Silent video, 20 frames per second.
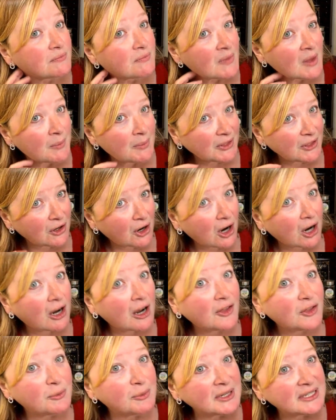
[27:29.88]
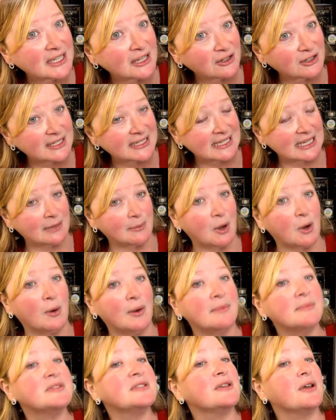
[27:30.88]
But there are other books under C.M.
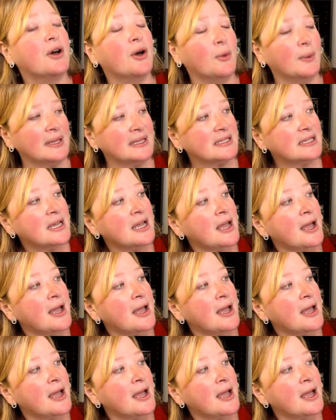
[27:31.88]
Owens.